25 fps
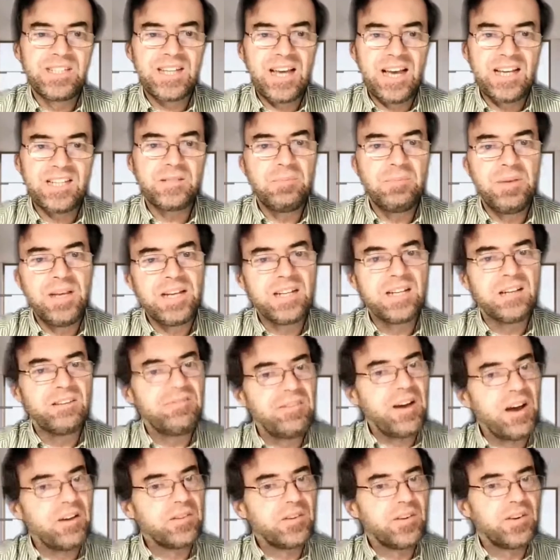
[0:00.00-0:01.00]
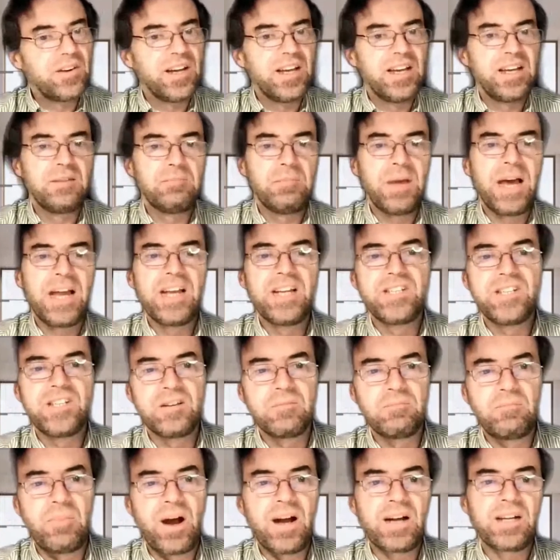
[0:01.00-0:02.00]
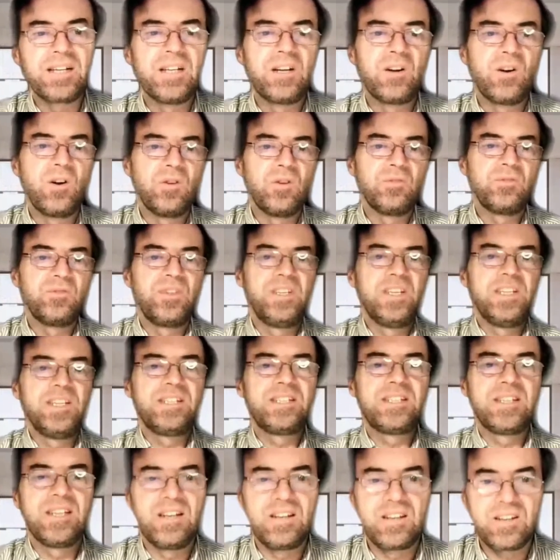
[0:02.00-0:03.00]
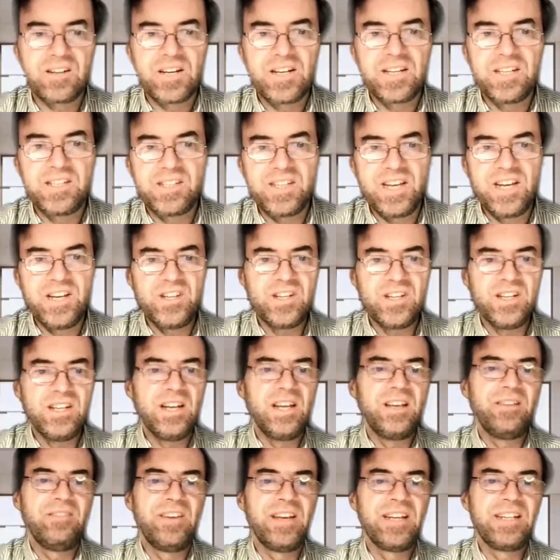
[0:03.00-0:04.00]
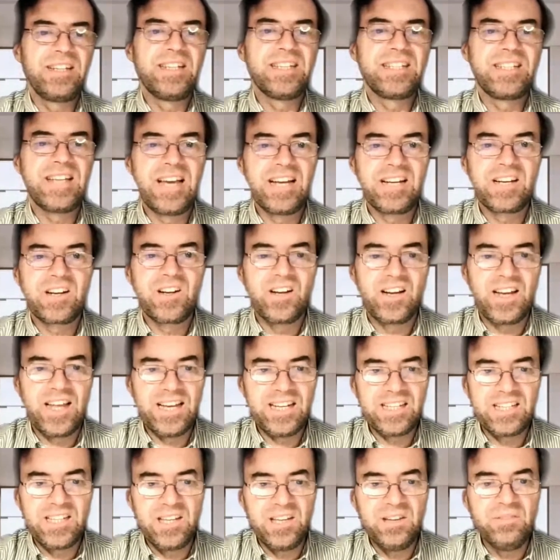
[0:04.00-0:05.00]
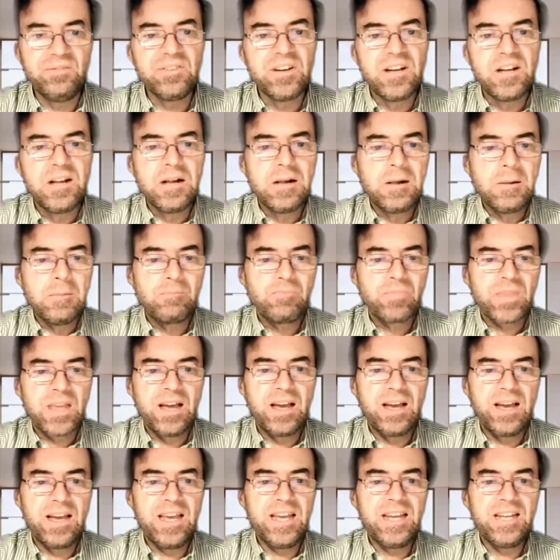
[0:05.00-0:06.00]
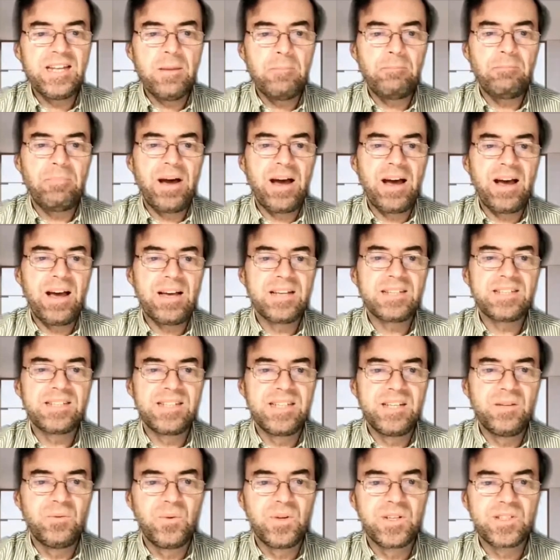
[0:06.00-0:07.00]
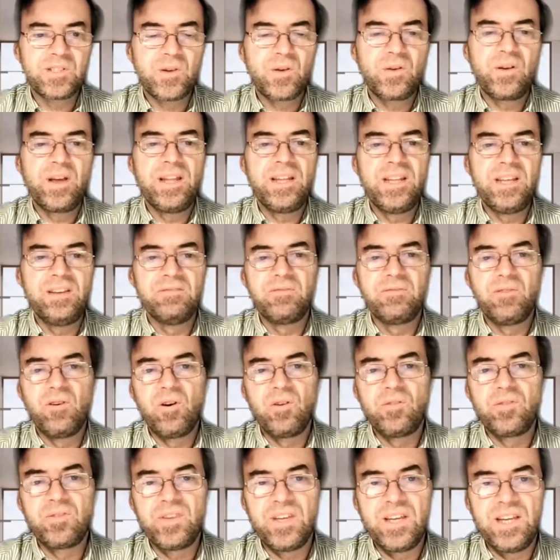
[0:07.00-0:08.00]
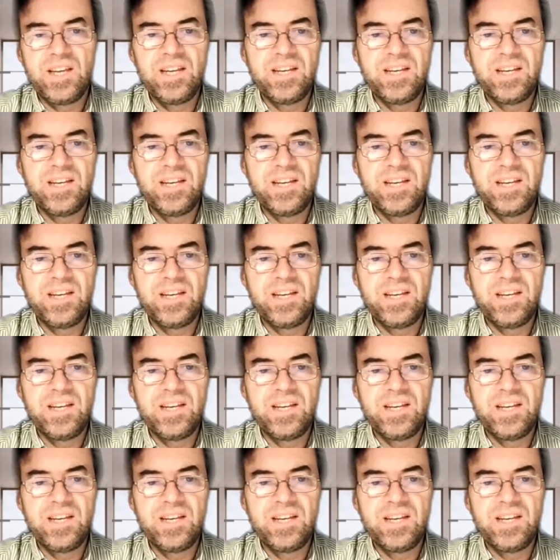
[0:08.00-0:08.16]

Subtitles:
besides being the founder and managing partner of this organization, Event Design Collective, in the past, he was already involved